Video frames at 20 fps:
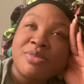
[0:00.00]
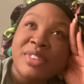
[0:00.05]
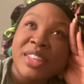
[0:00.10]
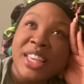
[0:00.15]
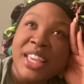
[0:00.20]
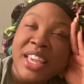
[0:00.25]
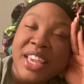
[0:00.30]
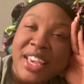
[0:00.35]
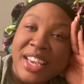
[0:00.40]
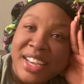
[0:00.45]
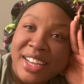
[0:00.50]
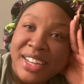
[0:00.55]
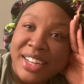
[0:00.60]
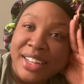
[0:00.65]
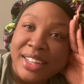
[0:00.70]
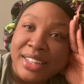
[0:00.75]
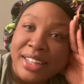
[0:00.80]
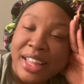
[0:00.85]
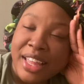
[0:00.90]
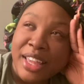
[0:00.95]

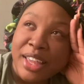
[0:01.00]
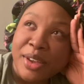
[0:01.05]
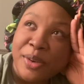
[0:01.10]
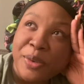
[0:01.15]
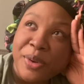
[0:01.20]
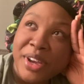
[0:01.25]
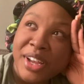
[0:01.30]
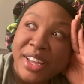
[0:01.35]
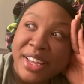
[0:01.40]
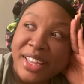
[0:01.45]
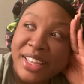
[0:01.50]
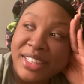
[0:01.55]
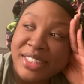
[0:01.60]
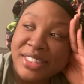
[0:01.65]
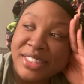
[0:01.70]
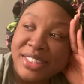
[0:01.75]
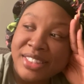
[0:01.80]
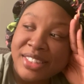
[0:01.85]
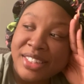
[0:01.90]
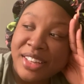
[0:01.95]
Yeah, like, what a
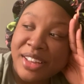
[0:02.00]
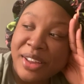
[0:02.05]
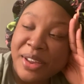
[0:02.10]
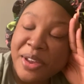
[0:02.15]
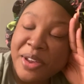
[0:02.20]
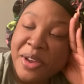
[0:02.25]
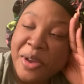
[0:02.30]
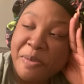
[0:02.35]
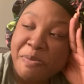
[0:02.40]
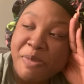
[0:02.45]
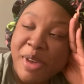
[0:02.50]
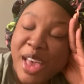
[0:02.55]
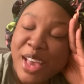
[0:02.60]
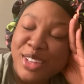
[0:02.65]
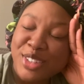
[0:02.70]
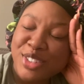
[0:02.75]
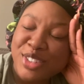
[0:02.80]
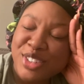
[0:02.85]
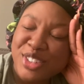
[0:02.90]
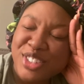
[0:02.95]

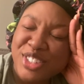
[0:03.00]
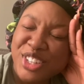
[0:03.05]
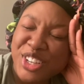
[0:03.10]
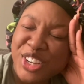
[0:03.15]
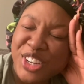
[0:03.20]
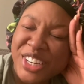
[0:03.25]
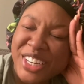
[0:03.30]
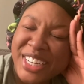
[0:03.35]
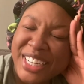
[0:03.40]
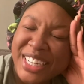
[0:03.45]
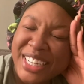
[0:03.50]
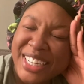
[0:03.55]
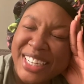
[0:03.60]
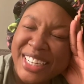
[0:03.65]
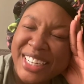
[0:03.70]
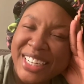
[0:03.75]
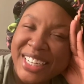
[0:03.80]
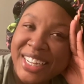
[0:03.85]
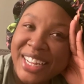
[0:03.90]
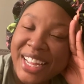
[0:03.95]
master's
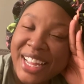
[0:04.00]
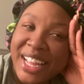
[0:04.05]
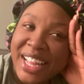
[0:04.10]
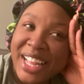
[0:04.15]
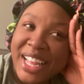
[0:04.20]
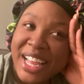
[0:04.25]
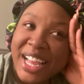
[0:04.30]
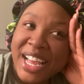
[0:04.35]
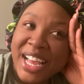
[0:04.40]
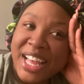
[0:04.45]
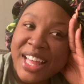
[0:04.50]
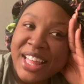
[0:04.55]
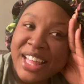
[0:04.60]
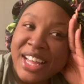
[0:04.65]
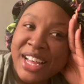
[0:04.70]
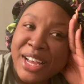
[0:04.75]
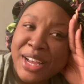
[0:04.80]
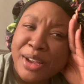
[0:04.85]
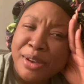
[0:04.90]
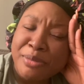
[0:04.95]
degree.
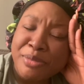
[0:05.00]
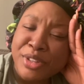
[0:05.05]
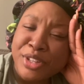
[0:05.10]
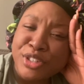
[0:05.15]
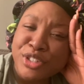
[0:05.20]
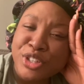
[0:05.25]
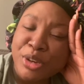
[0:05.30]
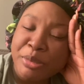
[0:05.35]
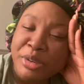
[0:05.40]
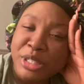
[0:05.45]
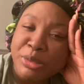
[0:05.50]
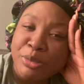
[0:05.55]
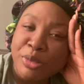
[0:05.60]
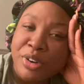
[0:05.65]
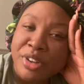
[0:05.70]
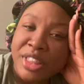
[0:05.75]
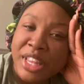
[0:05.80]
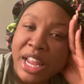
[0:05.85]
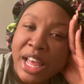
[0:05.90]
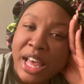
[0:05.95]
There's so much
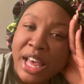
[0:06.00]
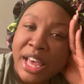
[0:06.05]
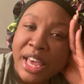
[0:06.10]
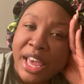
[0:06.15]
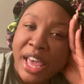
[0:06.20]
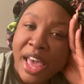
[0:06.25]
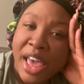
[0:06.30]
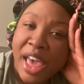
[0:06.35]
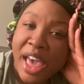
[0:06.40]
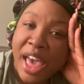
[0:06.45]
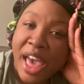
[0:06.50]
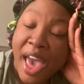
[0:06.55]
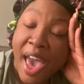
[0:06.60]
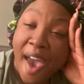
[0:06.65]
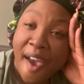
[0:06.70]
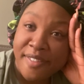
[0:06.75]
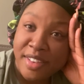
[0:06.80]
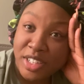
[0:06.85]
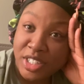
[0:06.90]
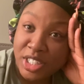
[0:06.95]
more that I
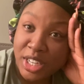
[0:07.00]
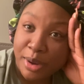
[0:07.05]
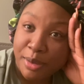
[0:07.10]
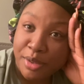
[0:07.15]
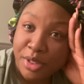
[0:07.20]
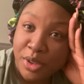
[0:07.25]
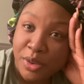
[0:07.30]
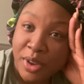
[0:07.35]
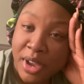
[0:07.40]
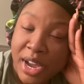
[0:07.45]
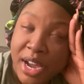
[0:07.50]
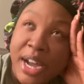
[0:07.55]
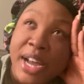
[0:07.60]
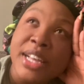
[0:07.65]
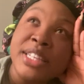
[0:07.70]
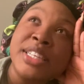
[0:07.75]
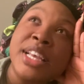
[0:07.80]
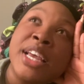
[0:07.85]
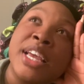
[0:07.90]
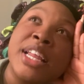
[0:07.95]
have to share with you
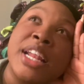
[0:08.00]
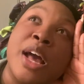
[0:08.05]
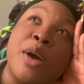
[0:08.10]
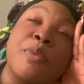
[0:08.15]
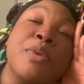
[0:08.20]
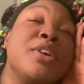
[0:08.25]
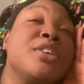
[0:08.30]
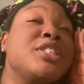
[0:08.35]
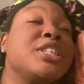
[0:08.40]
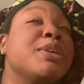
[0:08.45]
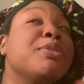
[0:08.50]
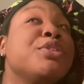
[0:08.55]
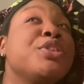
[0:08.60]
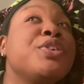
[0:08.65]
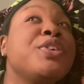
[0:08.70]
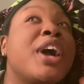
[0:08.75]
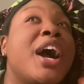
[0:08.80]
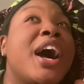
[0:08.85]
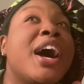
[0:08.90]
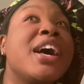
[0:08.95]
guys, and I will share with you
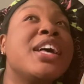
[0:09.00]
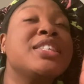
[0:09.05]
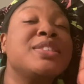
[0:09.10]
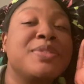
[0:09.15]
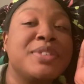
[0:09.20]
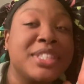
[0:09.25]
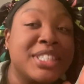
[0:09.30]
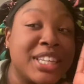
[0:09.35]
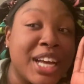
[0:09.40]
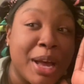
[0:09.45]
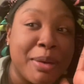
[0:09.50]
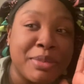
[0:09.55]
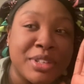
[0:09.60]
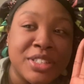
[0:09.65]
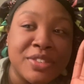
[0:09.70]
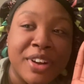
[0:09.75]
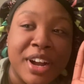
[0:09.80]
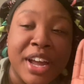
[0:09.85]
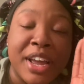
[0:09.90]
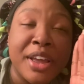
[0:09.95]
guys when the time is
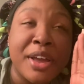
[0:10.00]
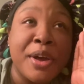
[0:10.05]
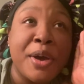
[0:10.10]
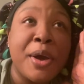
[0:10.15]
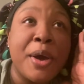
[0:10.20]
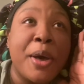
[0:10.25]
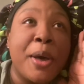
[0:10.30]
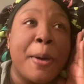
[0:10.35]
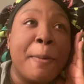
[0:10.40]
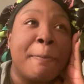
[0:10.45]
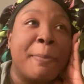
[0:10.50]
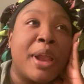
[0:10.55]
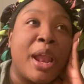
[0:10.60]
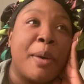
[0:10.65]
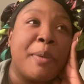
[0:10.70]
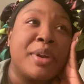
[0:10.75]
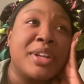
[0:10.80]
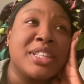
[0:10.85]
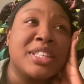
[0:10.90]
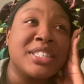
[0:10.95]
right. But I
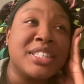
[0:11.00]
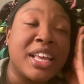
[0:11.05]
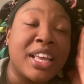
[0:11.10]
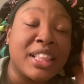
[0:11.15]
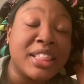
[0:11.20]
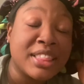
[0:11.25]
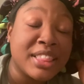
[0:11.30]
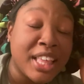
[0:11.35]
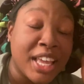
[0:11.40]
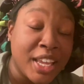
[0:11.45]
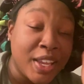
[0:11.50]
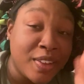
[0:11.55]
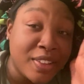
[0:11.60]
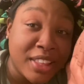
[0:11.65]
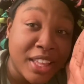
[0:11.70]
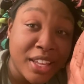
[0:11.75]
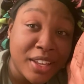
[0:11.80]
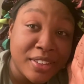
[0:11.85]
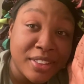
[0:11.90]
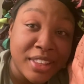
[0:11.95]
wanted to say thank you so